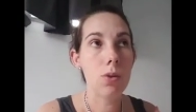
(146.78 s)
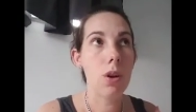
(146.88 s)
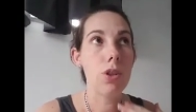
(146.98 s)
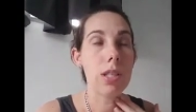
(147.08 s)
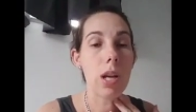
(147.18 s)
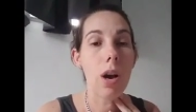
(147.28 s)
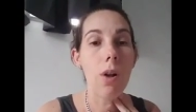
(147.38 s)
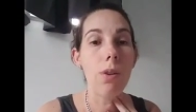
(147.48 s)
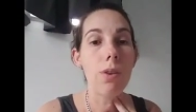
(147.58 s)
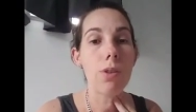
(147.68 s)
So she has a
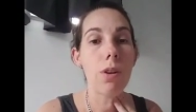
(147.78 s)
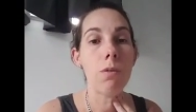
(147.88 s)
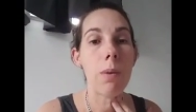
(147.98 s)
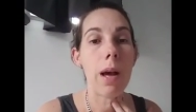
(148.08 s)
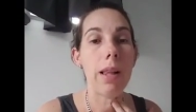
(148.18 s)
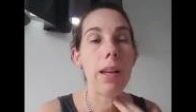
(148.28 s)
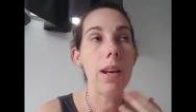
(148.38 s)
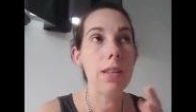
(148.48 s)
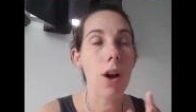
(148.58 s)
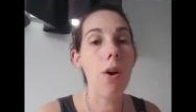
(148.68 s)
hole in her soft palate.
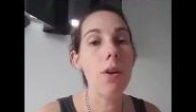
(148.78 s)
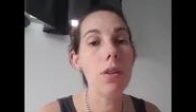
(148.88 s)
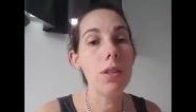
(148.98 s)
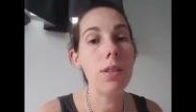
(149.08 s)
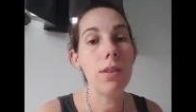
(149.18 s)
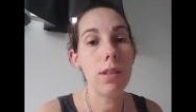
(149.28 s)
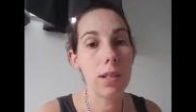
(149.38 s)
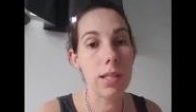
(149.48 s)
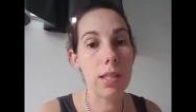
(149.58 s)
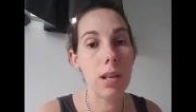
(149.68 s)
It's only
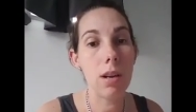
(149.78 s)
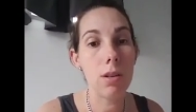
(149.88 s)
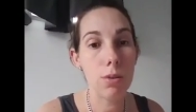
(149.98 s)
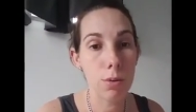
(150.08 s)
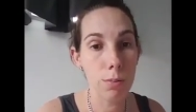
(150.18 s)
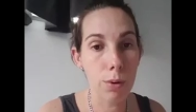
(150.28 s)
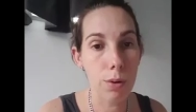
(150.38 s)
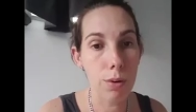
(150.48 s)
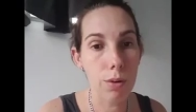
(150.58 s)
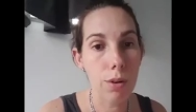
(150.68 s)
considered
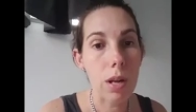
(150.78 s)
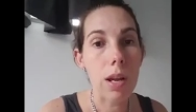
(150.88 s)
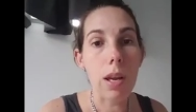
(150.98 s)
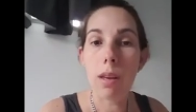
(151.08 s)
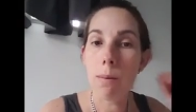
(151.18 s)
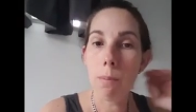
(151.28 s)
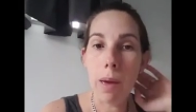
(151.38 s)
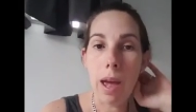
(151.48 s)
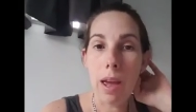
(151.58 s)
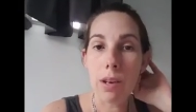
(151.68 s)
small
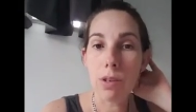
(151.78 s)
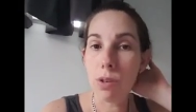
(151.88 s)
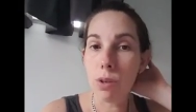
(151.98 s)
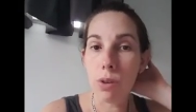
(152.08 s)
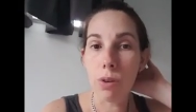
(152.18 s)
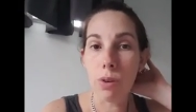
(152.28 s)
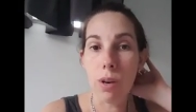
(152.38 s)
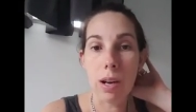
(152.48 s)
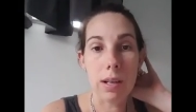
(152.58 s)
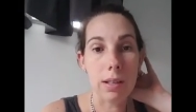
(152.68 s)
compared to